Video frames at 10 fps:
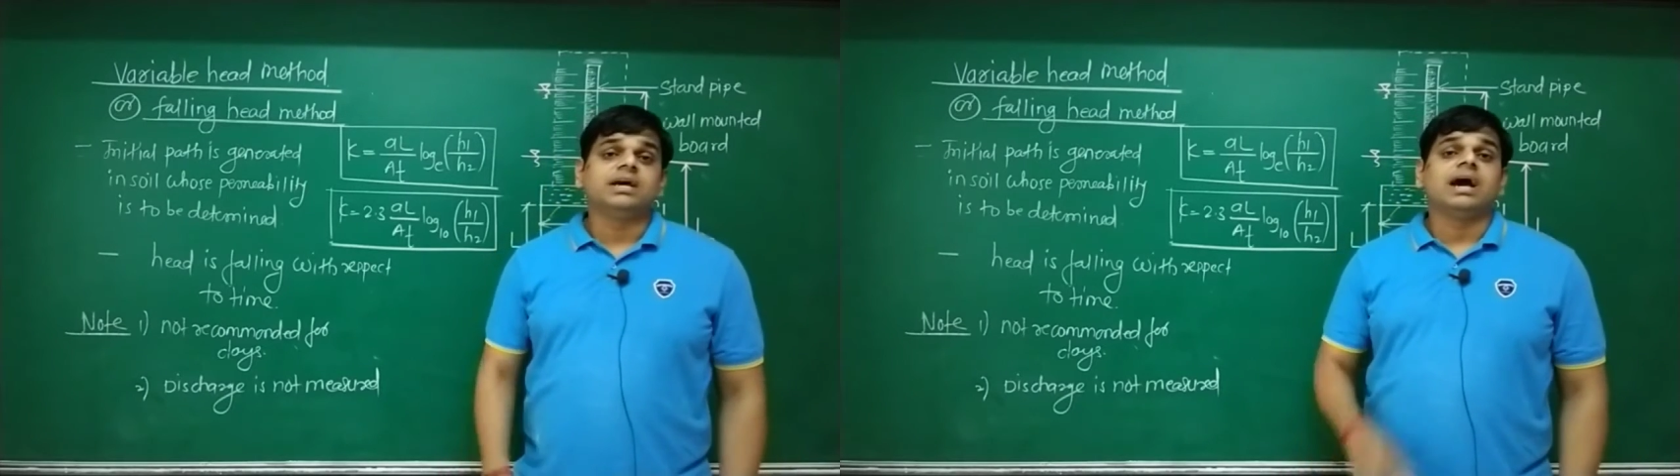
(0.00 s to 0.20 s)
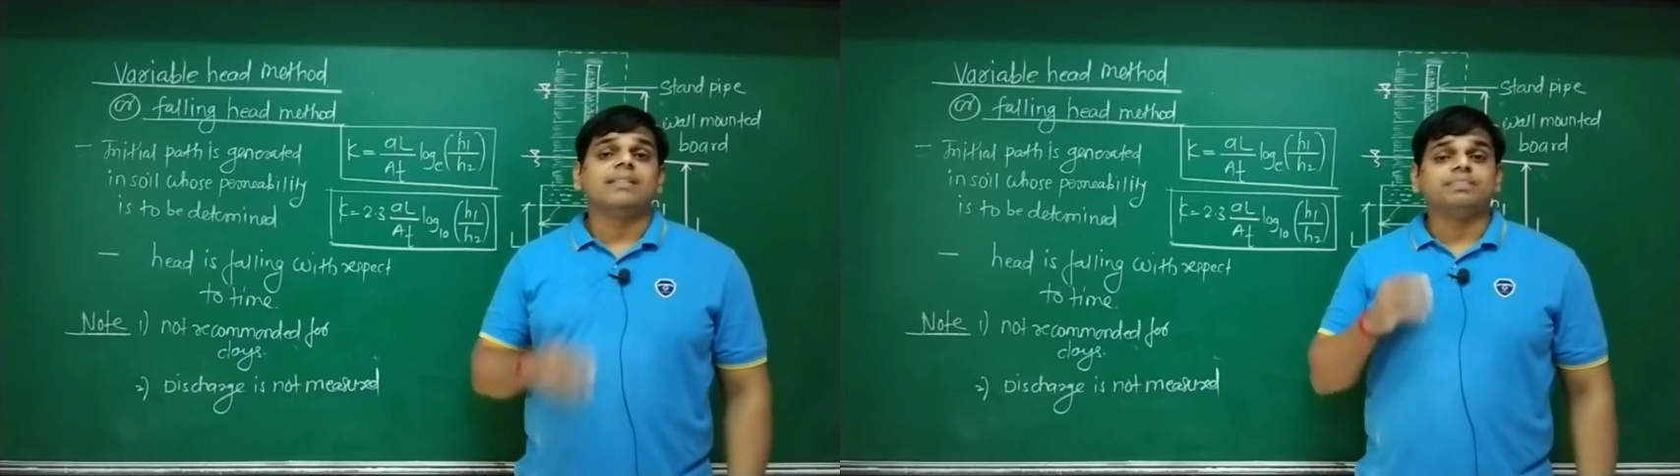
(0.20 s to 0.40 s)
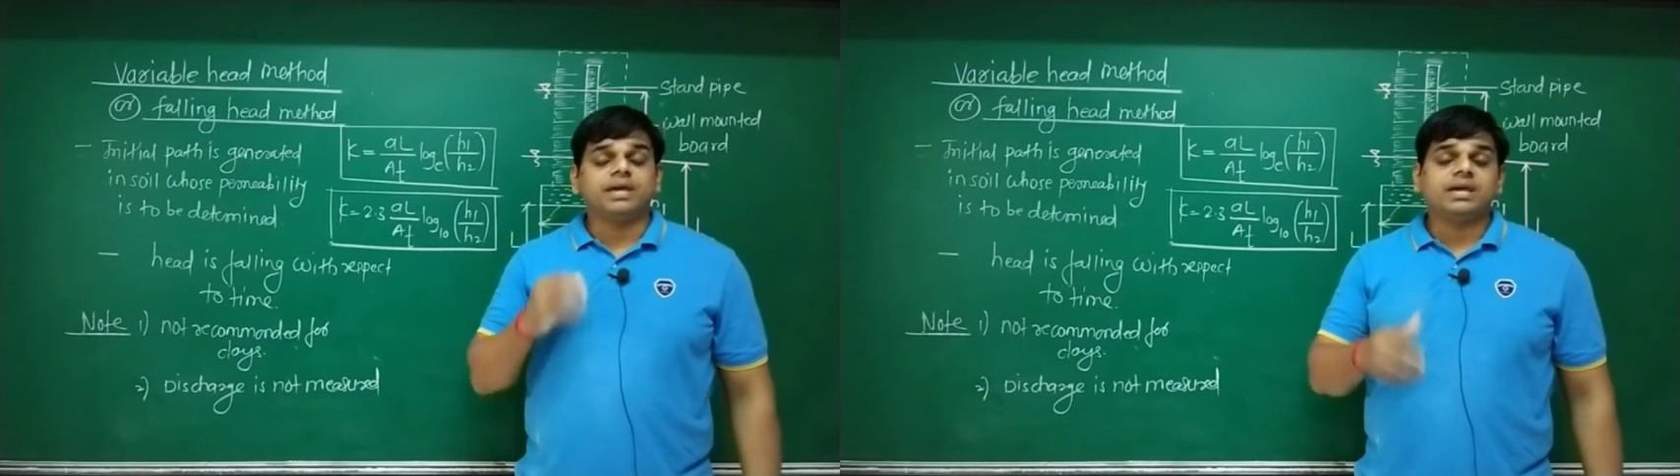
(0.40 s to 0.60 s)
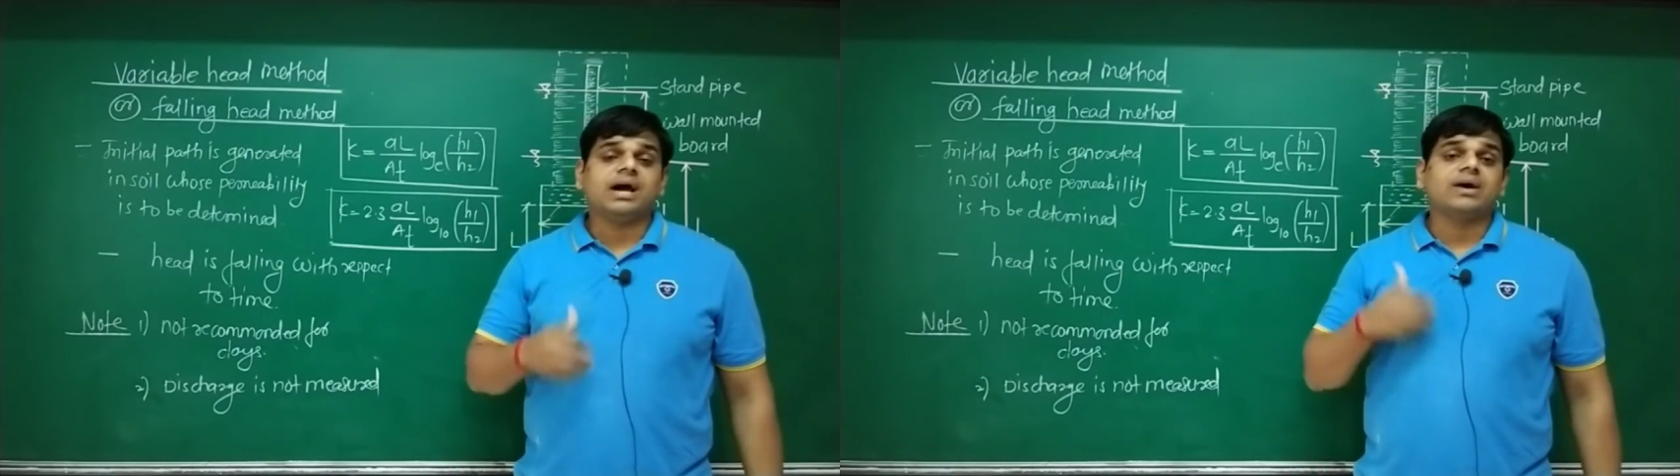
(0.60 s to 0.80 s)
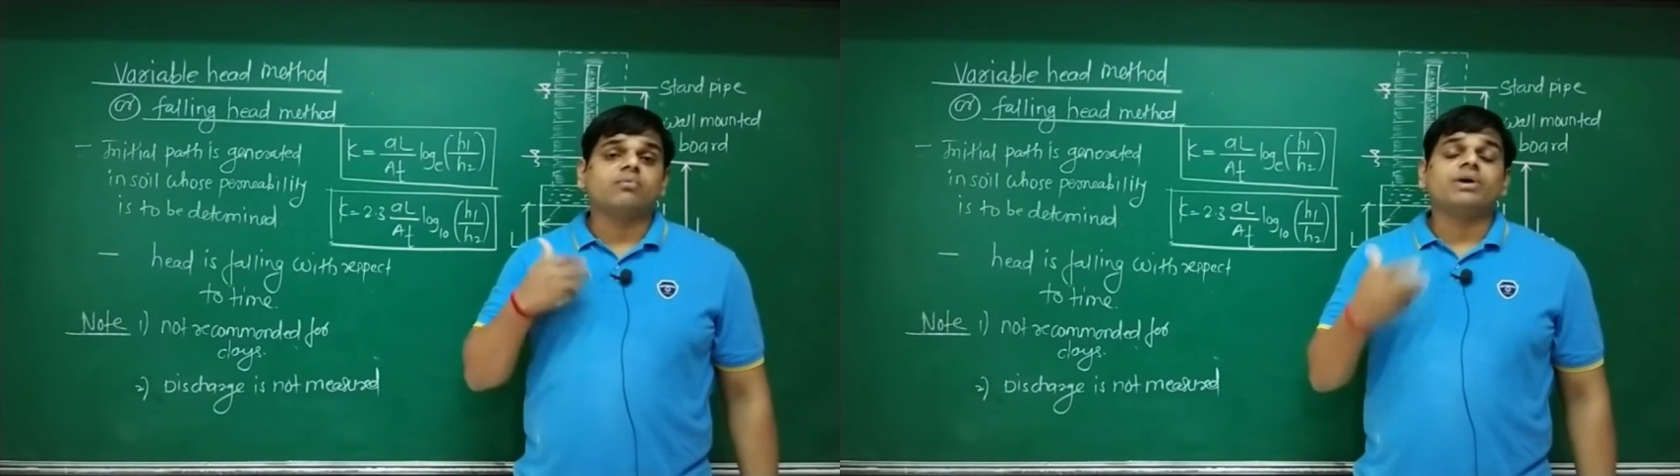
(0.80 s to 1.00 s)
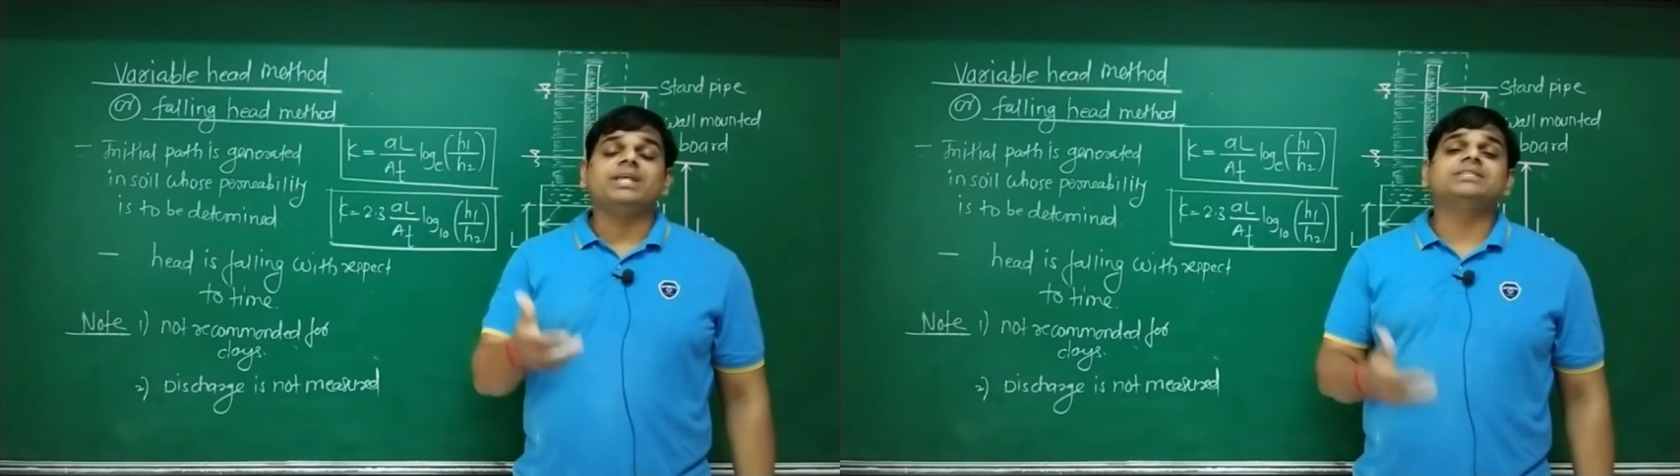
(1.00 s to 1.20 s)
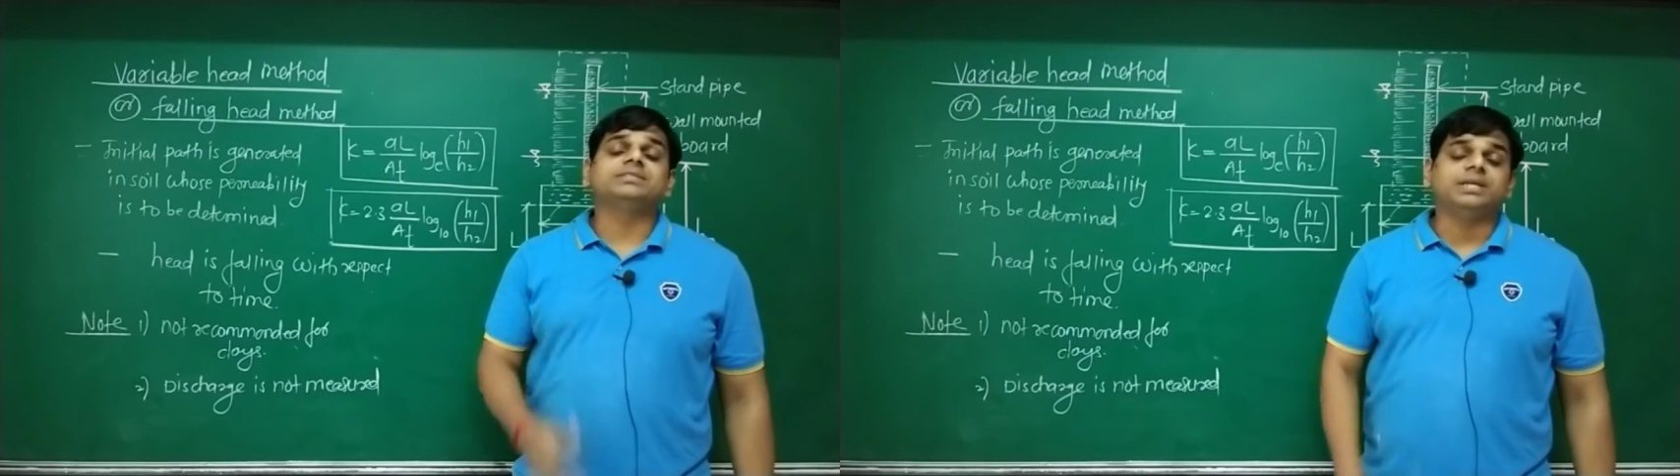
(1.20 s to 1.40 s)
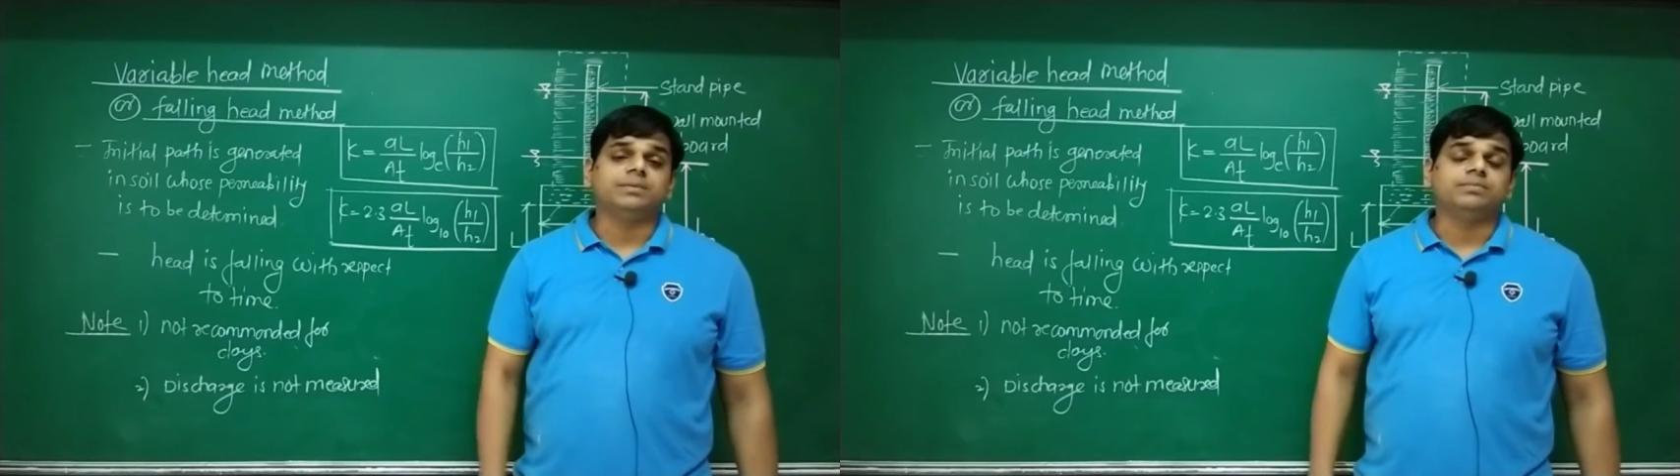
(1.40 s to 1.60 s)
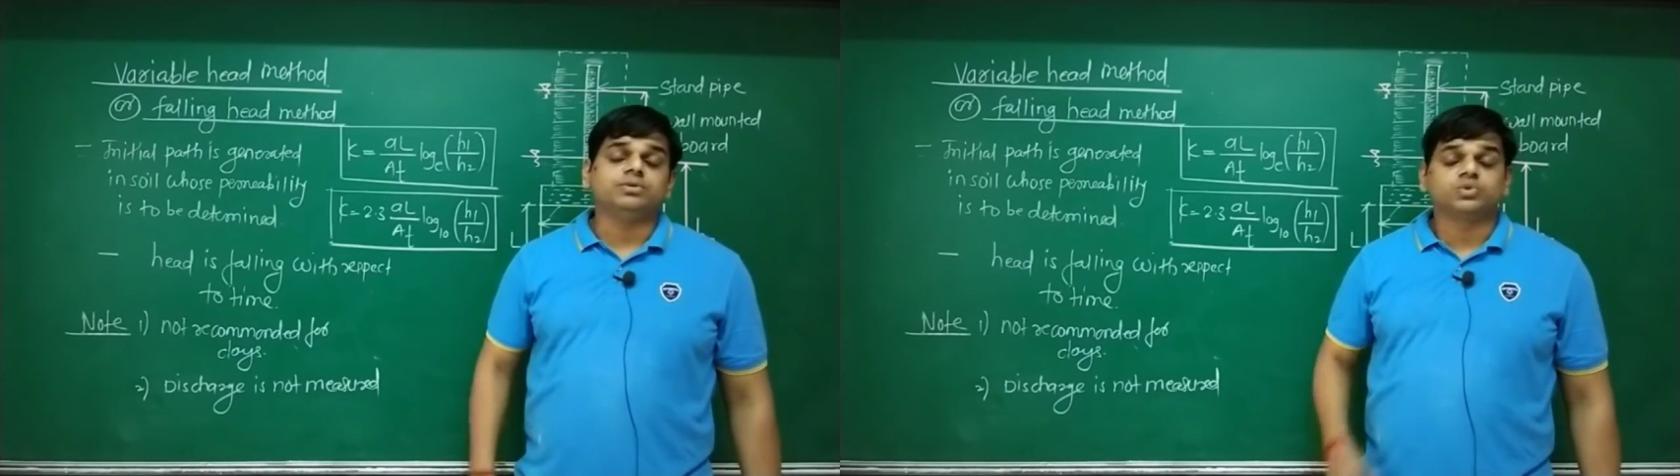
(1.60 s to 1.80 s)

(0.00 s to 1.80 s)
and they are very steep,